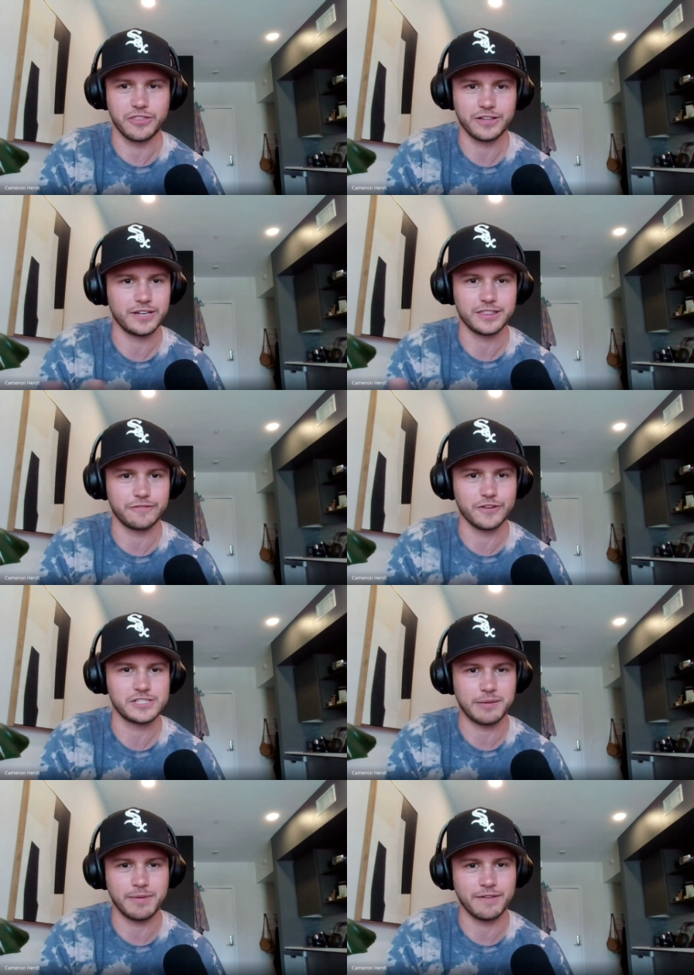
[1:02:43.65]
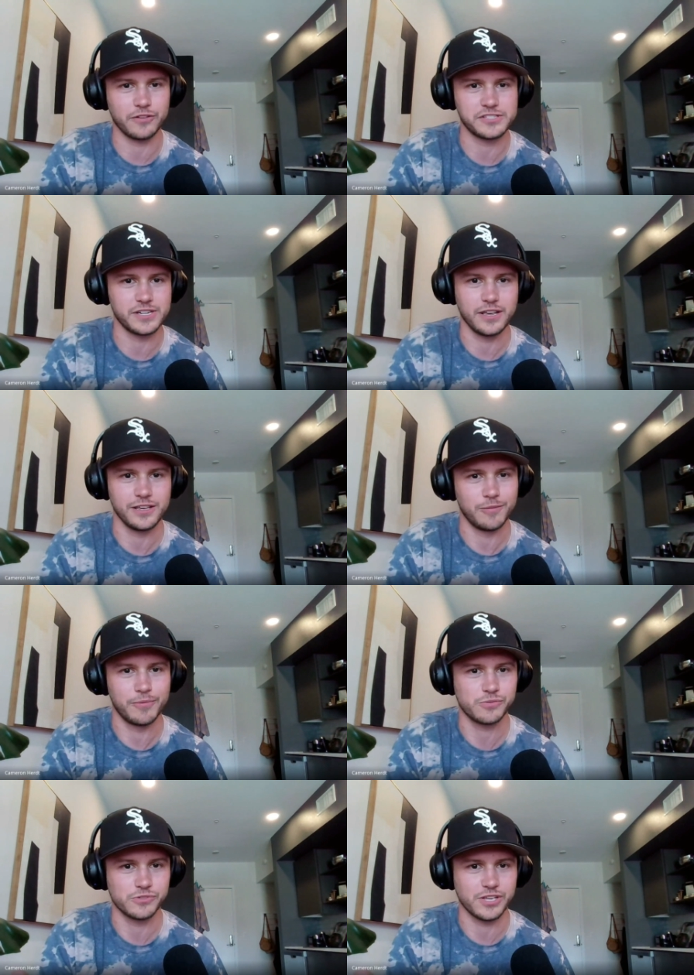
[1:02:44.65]
I think like the first time I ever listened to
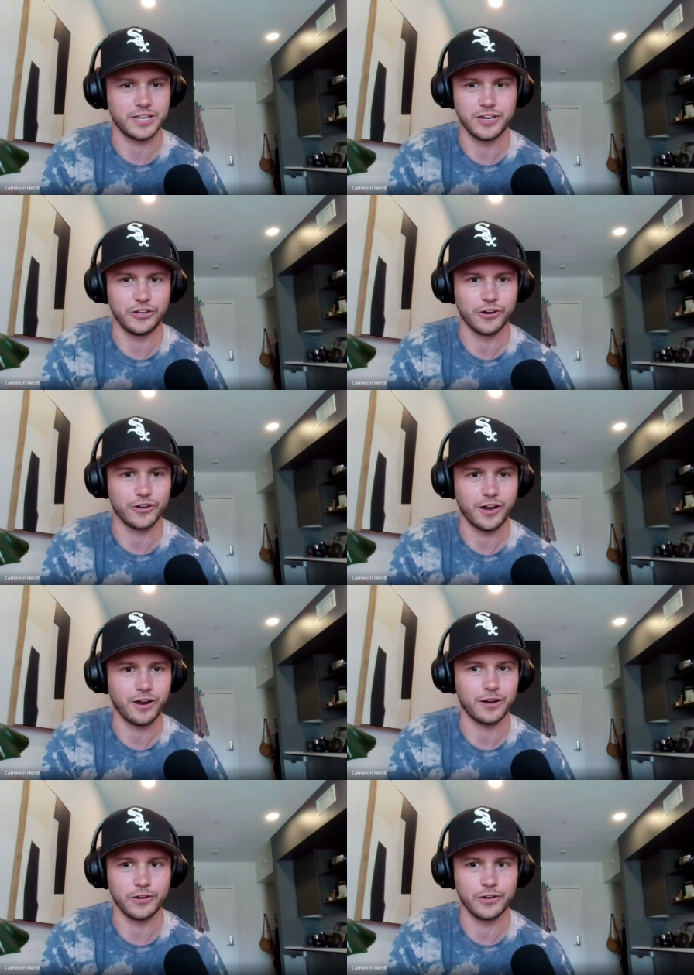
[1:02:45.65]
Incubus was like in your car,